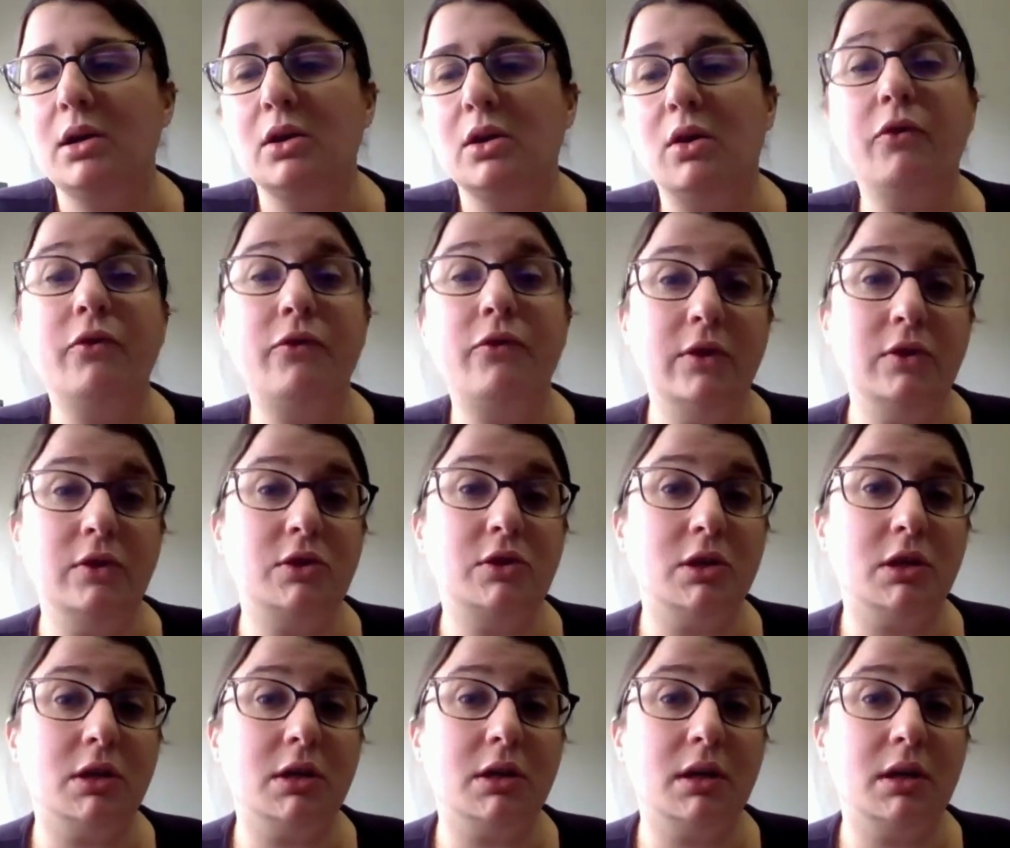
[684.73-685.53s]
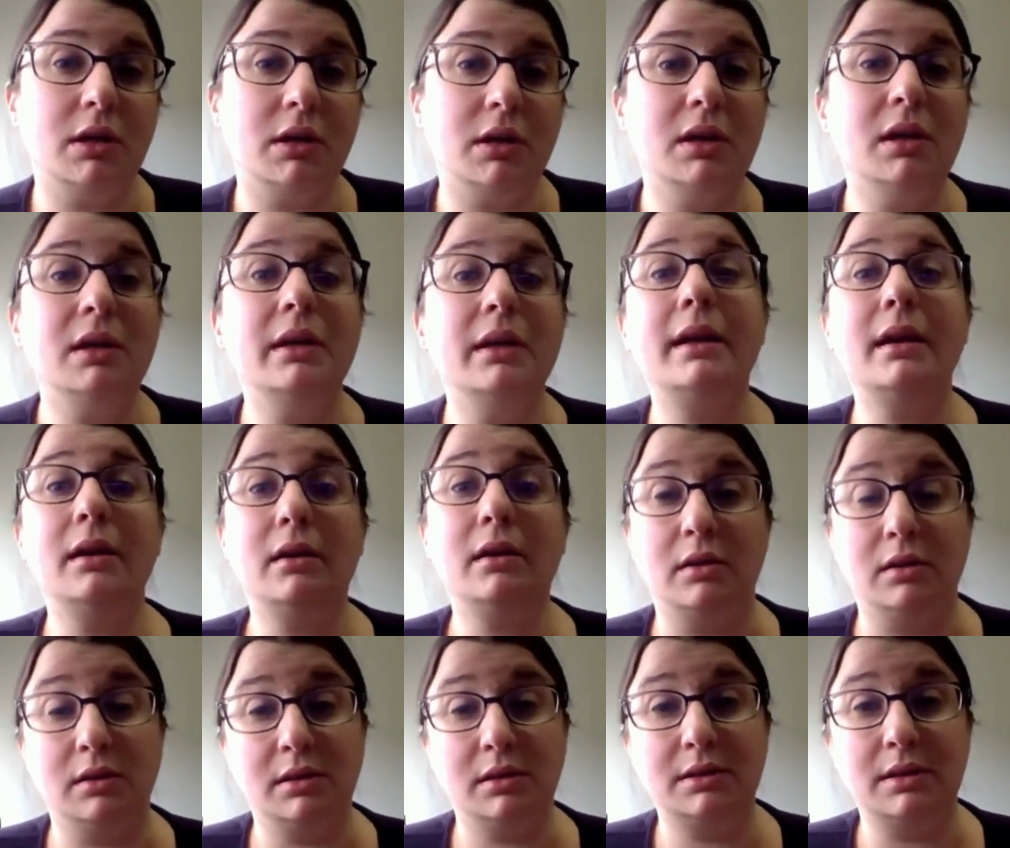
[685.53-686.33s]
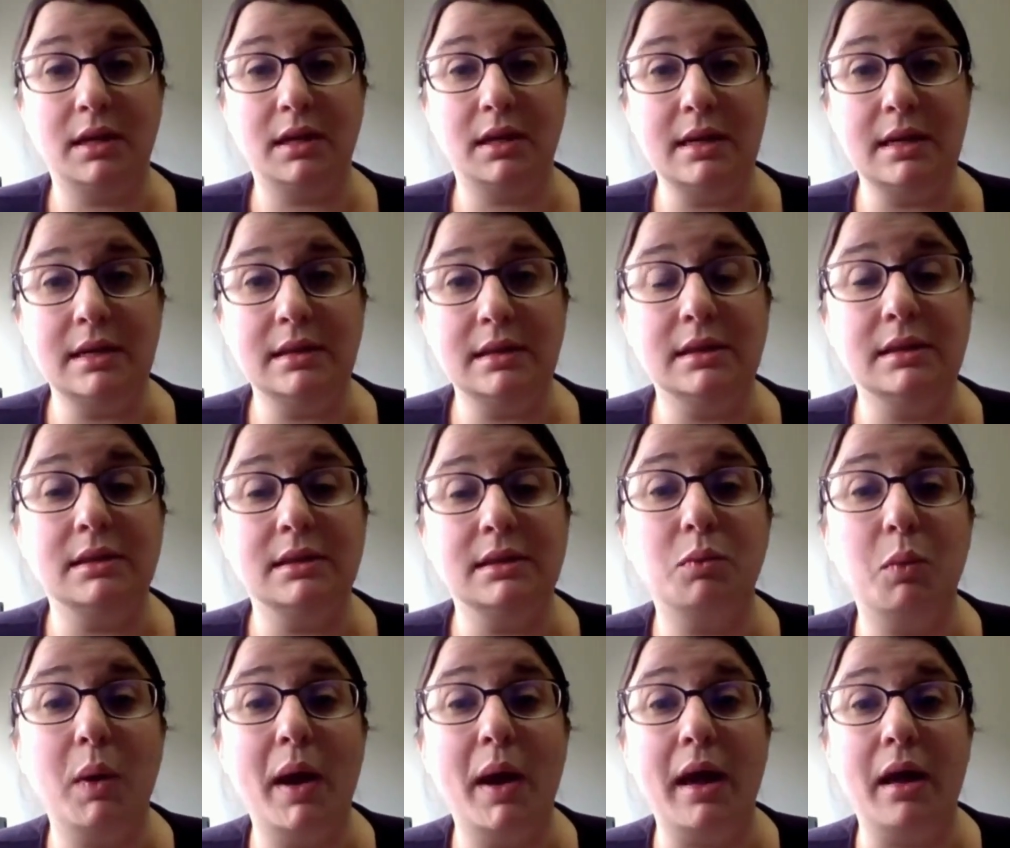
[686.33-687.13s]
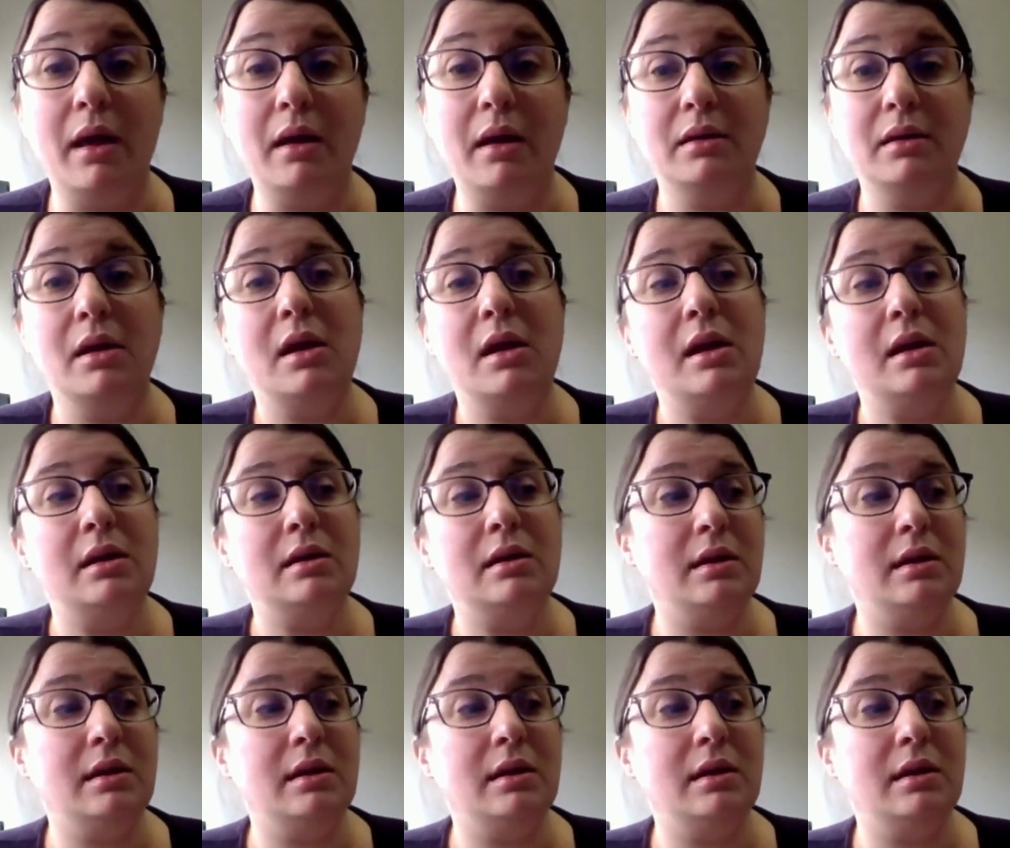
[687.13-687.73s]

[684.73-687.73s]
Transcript: you know, future clinical studies as well?